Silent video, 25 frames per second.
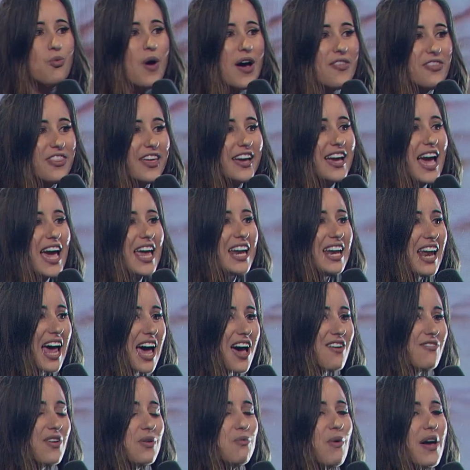One thing I
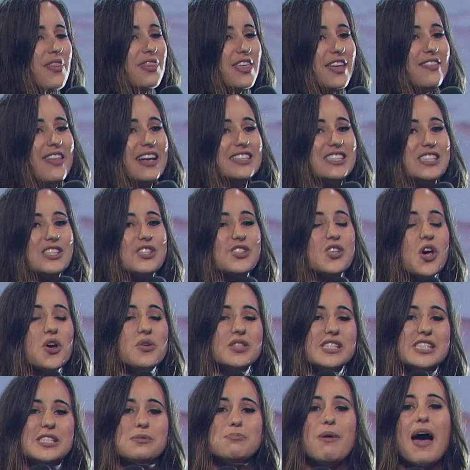love and one thing that just so
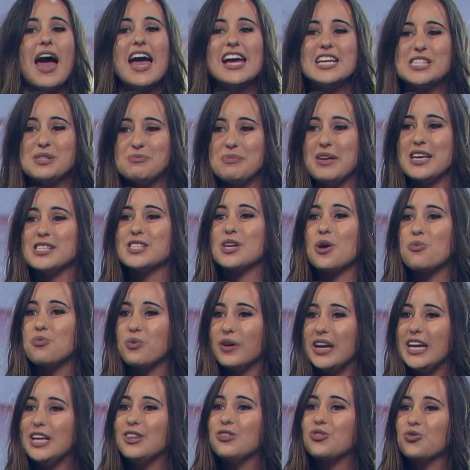inspires me as I
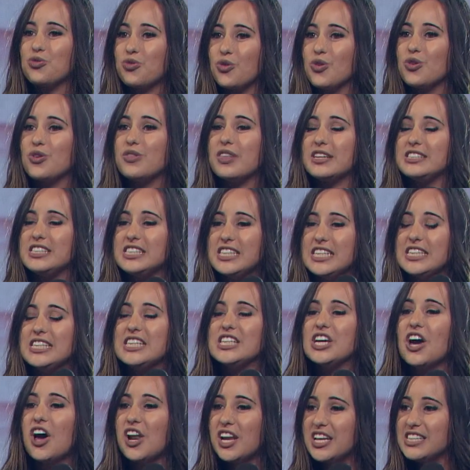read through the
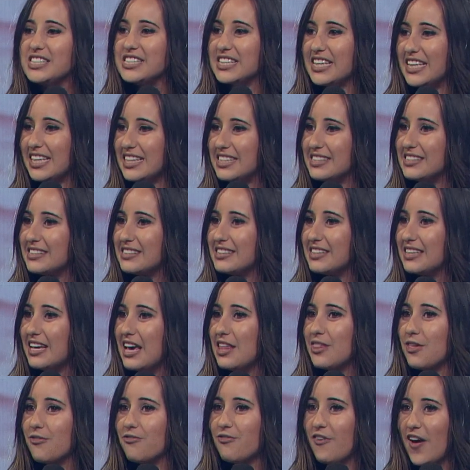genealogies,
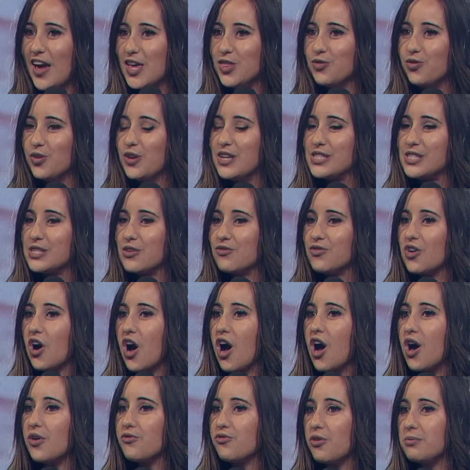the faithfulness of
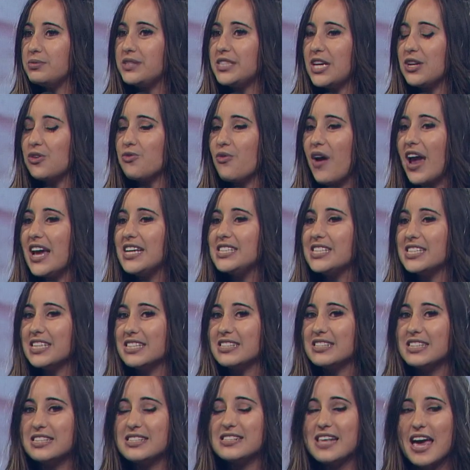God from
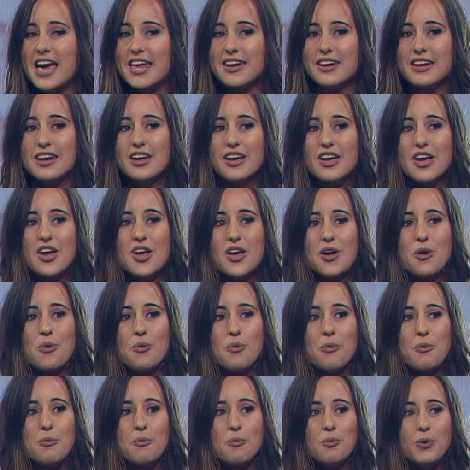generations, is that
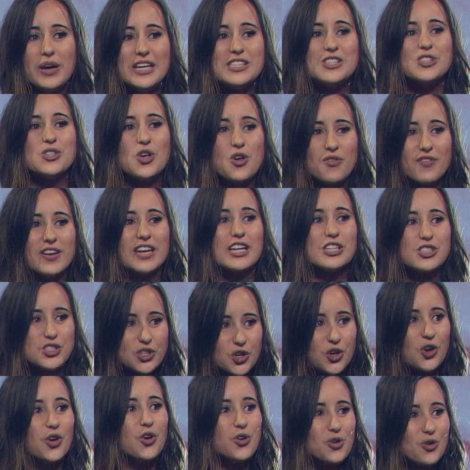we serve an
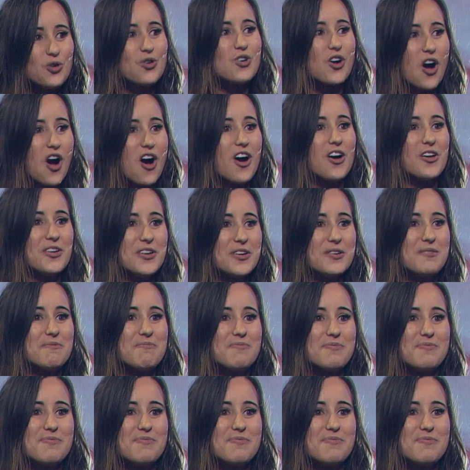eternal God.